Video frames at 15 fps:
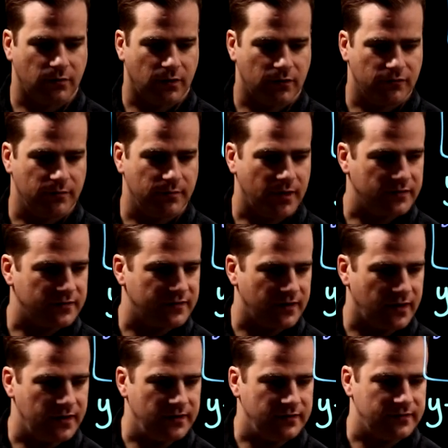1 from both
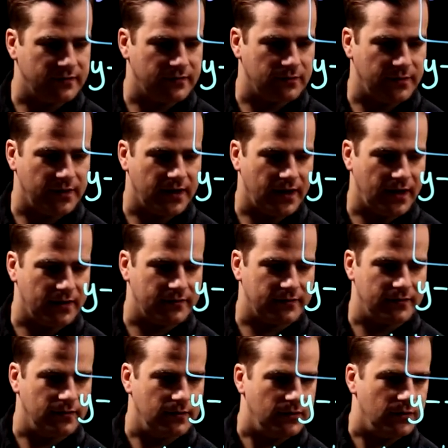sides, we get
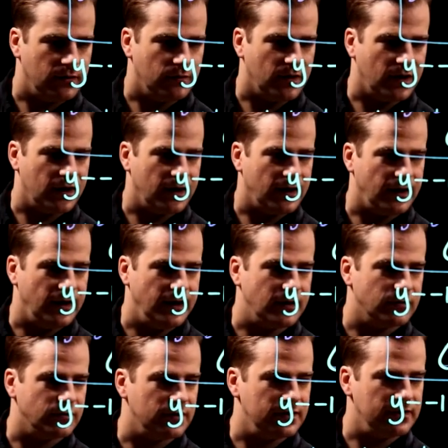y
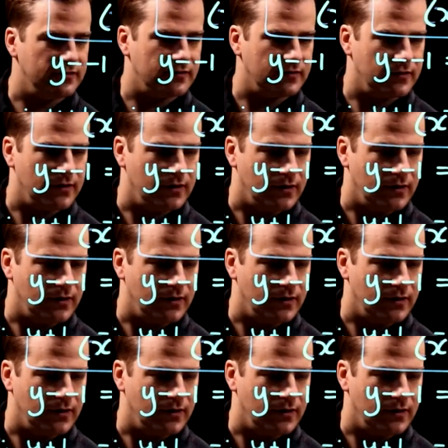equals